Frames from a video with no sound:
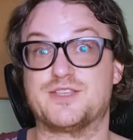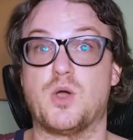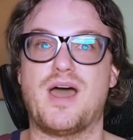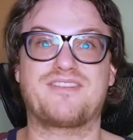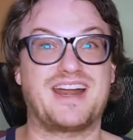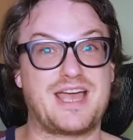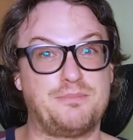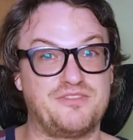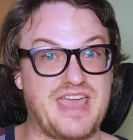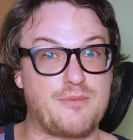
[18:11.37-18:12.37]
So I've got a
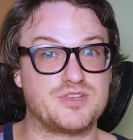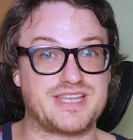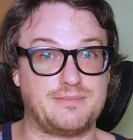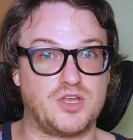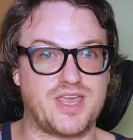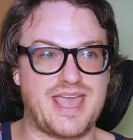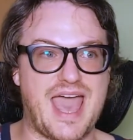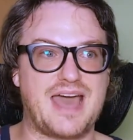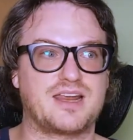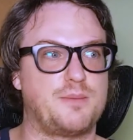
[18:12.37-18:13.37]
couple of cameras that I'm looking
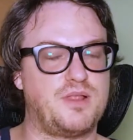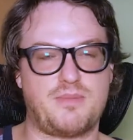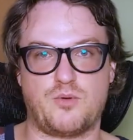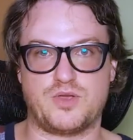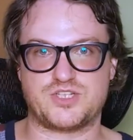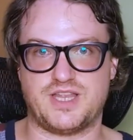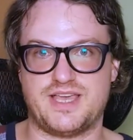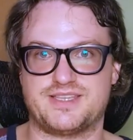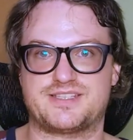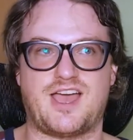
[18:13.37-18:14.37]
at, a couple on my wish list.